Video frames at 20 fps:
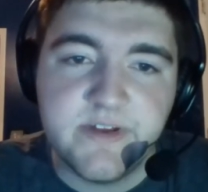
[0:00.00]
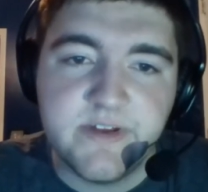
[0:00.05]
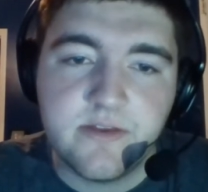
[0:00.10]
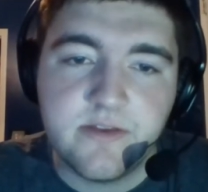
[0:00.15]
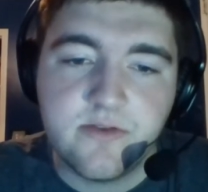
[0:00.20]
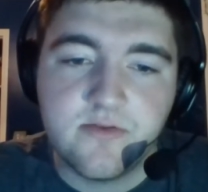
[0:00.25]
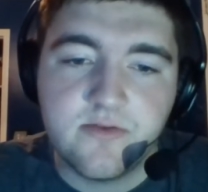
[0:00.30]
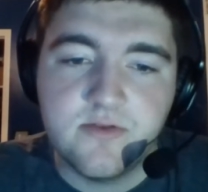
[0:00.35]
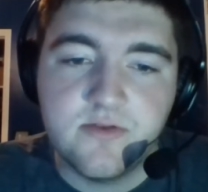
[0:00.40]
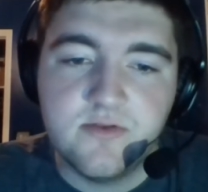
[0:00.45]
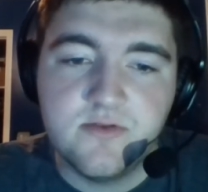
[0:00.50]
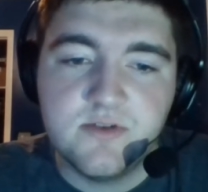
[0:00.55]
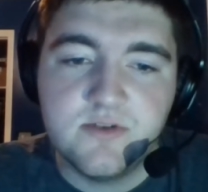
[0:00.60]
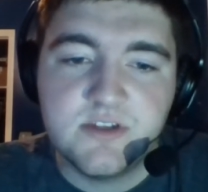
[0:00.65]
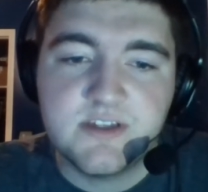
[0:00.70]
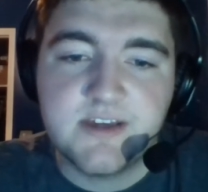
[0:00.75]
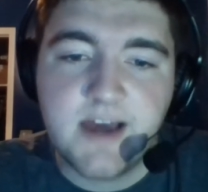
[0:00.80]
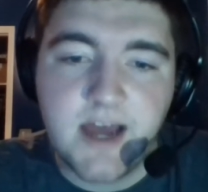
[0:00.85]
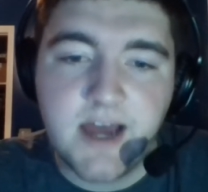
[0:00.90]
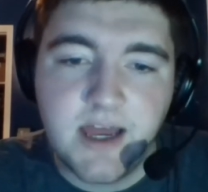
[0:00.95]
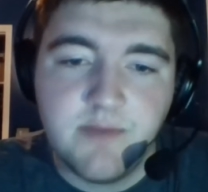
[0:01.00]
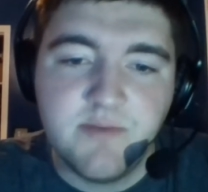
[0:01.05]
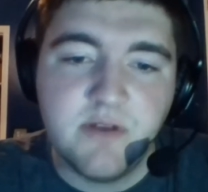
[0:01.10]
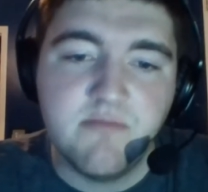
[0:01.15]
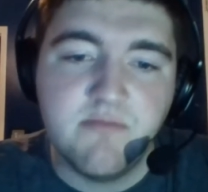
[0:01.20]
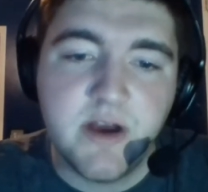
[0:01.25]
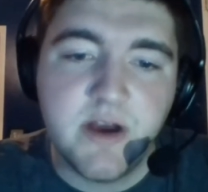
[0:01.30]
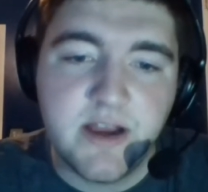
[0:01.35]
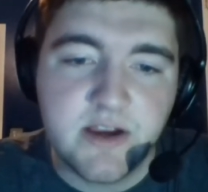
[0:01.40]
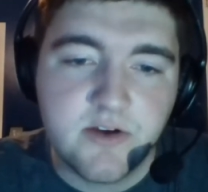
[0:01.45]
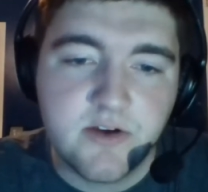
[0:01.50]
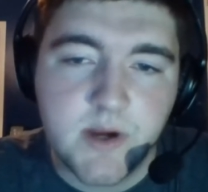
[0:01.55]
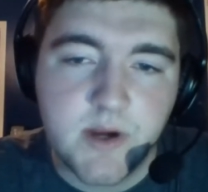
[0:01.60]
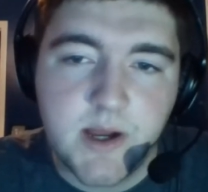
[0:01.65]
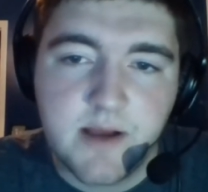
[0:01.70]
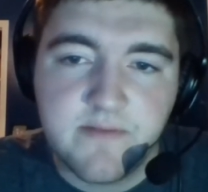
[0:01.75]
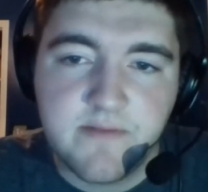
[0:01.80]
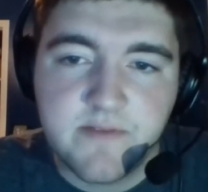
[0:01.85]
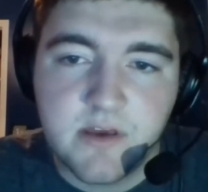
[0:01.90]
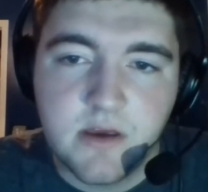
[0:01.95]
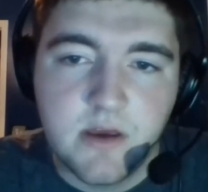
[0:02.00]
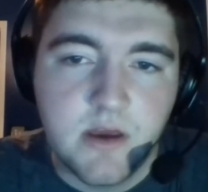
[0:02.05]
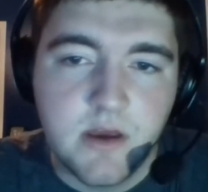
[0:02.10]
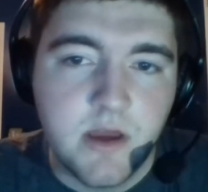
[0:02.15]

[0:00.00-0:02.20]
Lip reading: and through Skype and Minecraft,